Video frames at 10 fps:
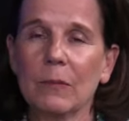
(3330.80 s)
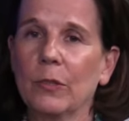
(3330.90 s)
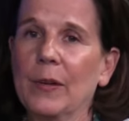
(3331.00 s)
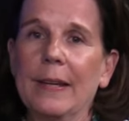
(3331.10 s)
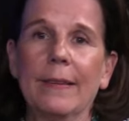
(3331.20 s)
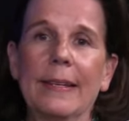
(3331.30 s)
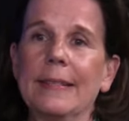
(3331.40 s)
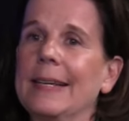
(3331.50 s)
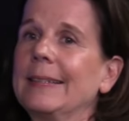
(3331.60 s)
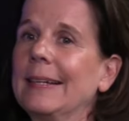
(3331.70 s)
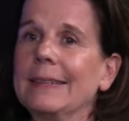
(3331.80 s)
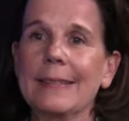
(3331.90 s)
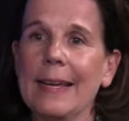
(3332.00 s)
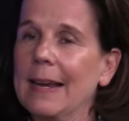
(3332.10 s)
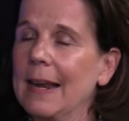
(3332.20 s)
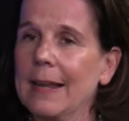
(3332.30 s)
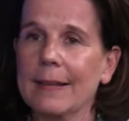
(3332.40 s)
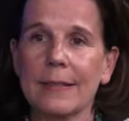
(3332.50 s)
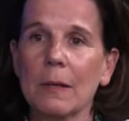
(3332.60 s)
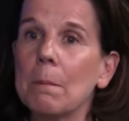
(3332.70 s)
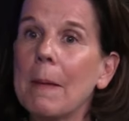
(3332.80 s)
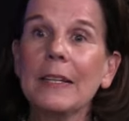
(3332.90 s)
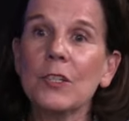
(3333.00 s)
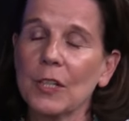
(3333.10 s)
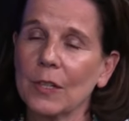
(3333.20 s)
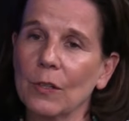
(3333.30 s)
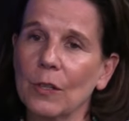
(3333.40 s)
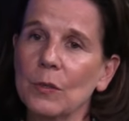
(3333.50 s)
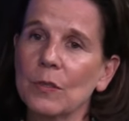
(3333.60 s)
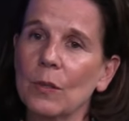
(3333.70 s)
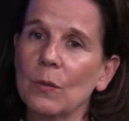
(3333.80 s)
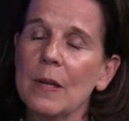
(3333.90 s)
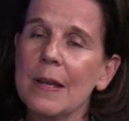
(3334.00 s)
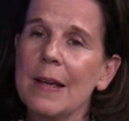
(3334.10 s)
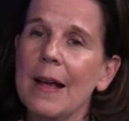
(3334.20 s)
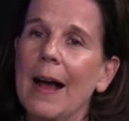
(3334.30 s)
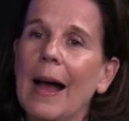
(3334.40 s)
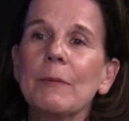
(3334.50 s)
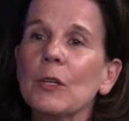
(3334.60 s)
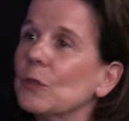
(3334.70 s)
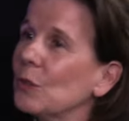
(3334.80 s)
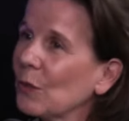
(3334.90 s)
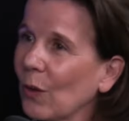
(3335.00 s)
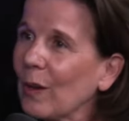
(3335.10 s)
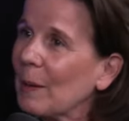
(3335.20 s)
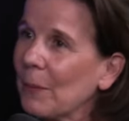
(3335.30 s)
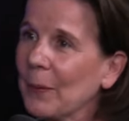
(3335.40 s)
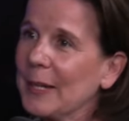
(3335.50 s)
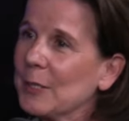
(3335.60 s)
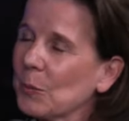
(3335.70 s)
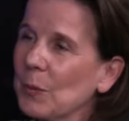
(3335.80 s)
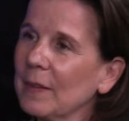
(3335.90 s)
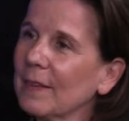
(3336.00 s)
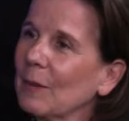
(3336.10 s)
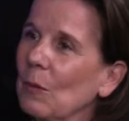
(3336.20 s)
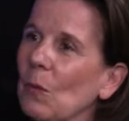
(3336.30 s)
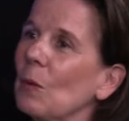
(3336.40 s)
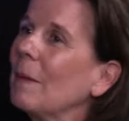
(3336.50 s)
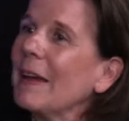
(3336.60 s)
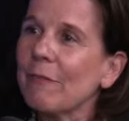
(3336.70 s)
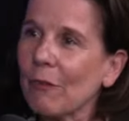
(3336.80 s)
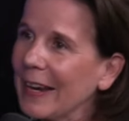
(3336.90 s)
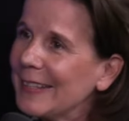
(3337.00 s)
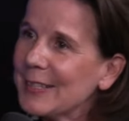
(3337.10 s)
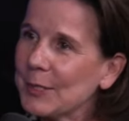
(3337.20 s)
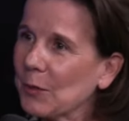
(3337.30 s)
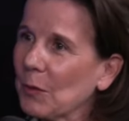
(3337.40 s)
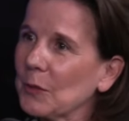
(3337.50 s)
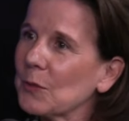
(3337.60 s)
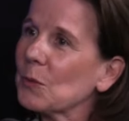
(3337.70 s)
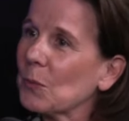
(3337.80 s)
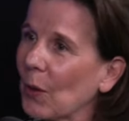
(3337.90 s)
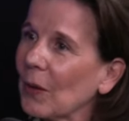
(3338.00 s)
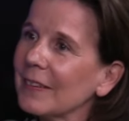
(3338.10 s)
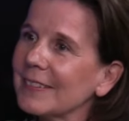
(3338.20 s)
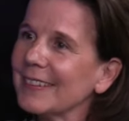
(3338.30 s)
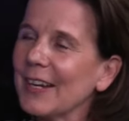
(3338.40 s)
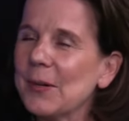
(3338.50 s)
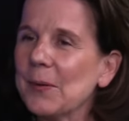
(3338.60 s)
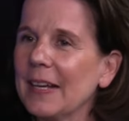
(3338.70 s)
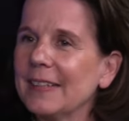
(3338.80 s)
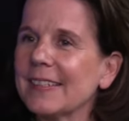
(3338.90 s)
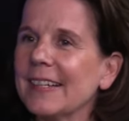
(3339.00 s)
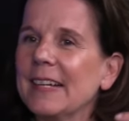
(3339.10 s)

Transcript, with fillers: create these étincelles and some magic, you know. So I'm going to collaborate with all my friends across the world, you know, and